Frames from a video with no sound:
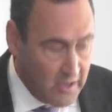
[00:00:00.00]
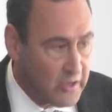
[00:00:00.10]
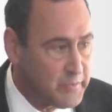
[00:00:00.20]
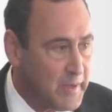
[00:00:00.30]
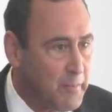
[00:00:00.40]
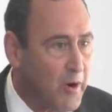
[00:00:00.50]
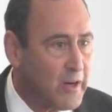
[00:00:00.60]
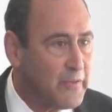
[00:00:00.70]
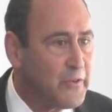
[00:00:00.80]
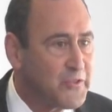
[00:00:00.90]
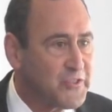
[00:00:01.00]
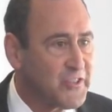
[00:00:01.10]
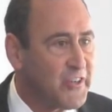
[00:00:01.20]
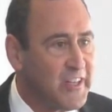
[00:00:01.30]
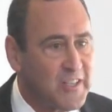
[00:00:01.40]
who's been a part of the Future
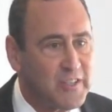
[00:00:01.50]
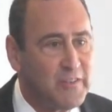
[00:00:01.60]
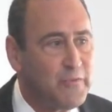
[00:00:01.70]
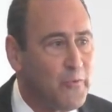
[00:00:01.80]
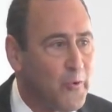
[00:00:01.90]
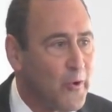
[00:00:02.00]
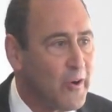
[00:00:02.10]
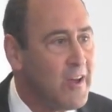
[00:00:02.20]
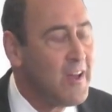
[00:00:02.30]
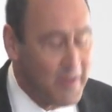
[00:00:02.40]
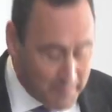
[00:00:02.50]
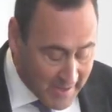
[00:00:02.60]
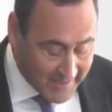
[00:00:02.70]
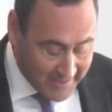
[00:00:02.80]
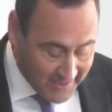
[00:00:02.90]
Security Initiative for
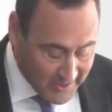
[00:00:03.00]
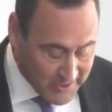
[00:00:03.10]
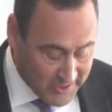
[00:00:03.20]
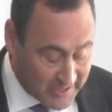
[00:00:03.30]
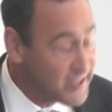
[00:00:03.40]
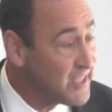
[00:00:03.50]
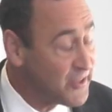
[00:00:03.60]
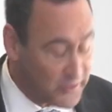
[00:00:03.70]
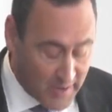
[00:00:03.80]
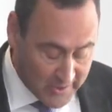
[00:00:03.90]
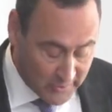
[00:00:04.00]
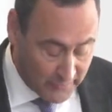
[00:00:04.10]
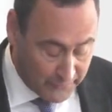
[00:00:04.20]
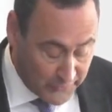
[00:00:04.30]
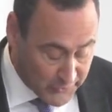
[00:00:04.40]
many years. She's Senior Director
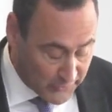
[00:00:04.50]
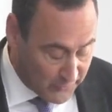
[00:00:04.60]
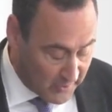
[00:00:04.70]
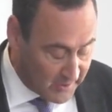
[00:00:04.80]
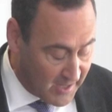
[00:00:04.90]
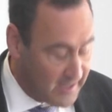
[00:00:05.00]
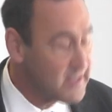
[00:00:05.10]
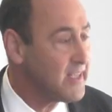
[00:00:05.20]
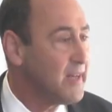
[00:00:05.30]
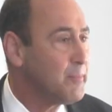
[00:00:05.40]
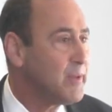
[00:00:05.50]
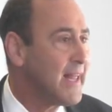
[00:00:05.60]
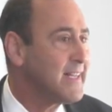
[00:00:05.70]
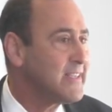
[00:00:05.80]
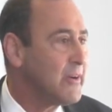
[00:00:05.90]
of Future Frontlines and
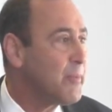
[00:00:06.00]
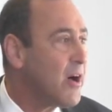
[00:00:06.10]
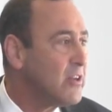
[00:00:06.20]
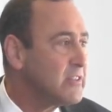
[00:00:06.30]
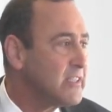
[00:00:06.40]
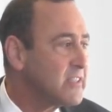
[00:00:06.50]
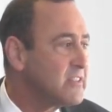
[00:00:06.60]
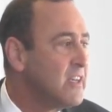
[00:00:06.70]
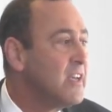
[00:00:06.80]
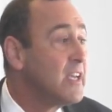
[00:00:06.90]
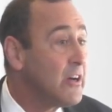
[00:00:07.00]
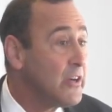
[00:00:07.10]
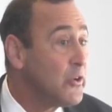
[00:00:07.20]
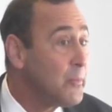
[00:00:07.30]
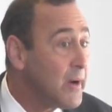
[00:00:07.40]
Planetary Politics here
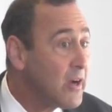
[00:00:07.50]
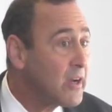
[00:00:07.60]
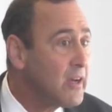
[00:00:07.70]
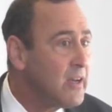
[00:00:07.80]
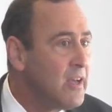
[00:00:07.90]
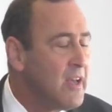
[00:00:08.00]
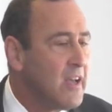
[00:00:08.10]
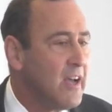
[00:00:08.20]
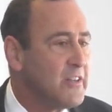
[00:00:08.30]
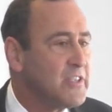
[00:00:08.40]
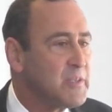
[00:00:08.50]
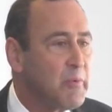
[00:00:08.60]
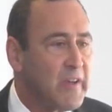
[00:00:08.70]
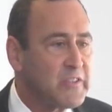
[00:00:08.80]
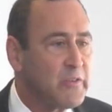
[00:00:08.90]
at New America, and she's a
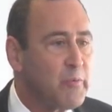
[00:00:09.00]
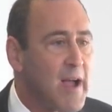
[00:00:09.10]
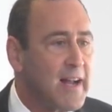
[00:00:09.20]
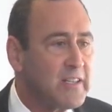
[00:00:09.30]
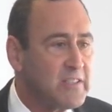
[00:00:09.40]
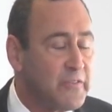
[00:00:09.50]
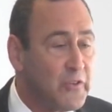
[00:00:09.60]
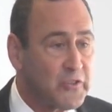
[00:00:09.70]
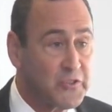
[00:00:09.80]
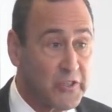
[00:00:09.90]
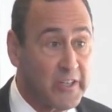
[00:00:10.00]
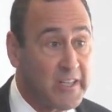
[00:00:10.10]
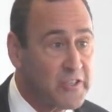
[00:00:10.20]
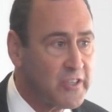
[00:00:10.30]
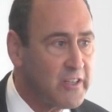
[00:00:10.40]
professor of practice in the Future Security
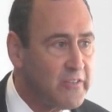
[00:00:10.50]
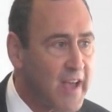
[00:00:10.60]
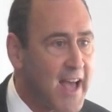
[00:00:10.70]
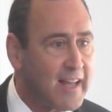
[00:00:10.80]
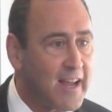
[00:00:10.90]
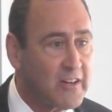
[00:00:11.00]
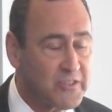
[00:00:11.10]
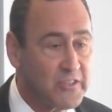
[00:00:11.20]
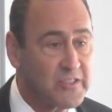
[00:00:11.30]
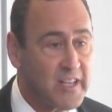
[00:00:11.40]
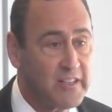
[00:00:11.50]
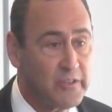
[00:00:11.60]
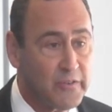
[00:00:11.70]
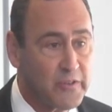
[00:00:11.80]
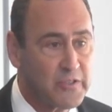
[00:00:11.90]
Initiative at Arizona State
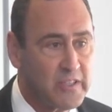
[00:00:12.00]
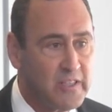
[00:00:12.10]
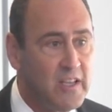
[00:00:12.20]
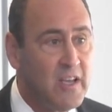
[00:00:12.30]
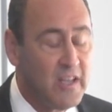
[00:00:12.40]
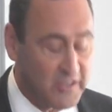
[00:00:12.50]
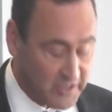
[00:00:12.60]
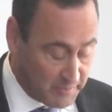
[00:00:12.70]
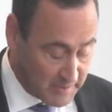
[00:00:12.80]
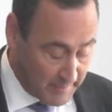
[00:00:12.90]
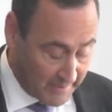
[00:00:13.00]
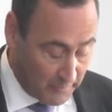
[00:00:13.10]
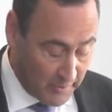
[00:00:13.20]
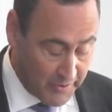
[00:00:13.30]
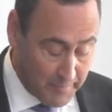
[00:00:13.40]
University. She'll be
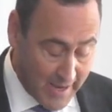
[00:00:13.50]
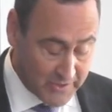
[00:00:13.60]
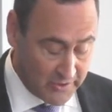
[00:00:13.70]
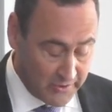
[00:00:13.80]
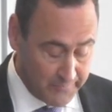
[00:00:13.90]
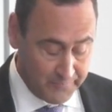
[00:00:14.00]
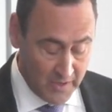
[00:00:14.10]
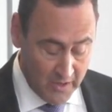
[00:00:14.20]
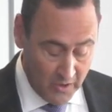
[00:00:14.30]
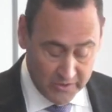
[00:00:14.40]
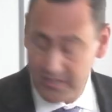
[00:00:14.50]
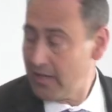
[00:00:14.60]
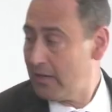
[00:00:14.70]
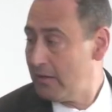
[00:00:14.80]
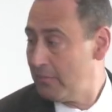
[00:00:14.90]
speaking with Ambassador
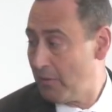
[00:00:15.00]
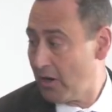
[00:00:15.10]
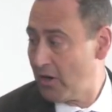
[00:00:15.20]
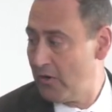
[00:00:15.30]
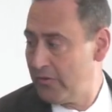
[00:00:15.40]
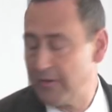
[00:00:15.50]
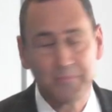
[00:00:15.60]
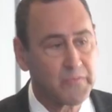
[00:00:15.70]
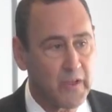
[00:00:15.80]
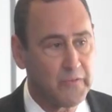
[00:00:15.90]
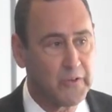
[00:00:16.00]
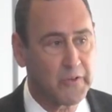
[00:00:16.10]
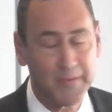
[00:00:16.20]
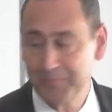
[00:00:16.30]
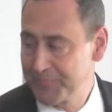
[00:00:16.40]
Oksana Markarova of
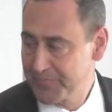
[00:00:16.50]
Ukraine.